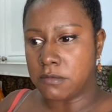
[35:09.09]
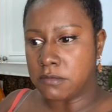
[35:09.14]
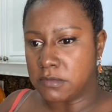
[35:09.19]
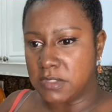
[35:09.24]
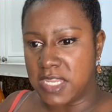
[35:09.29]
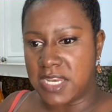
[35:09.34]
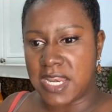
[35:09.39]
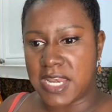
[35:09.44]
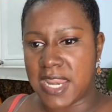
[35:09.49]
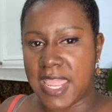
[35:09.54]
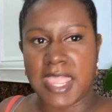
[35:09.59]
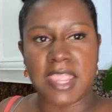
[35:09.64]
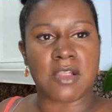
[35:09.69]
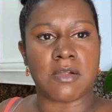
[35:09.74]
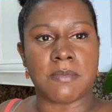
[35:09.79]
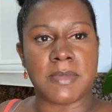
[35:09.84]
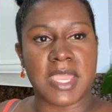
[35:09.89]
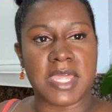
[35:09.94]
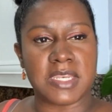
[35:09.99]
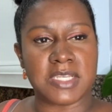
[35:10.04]
needing anger
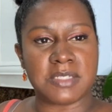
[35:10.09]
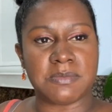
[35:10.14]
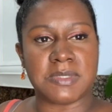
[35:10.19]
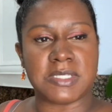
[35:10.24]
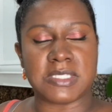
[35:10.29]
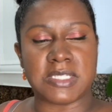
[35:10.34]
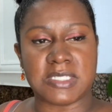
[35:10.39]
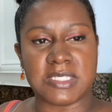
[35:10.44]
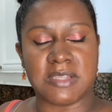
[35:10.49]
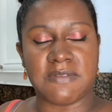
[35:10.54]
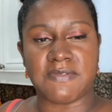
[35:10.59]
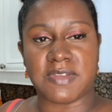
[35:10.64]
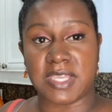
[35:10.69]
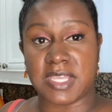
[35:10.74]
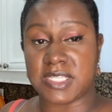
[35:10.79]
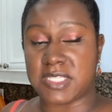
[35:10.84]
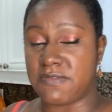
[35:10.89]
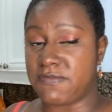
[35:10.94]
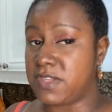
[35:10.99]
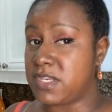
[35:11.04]
management
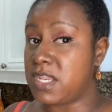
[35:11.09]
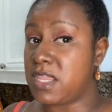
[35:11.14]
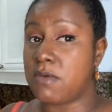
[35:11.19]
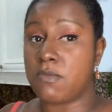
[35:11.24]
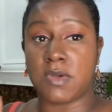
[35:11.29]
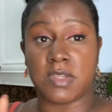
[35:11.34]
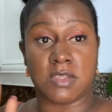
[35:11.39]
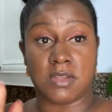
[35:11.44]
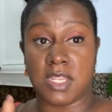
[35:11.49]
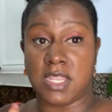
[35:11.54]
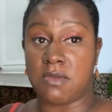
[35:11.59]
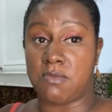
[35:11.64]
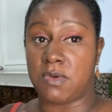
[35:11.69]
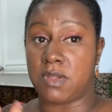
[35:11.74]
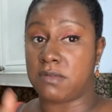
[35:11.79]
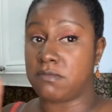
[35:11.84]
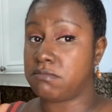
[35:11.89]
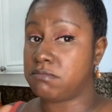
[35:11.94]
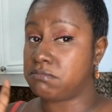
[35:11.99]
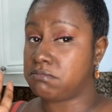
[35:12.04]
certificates. If you need one, you need one.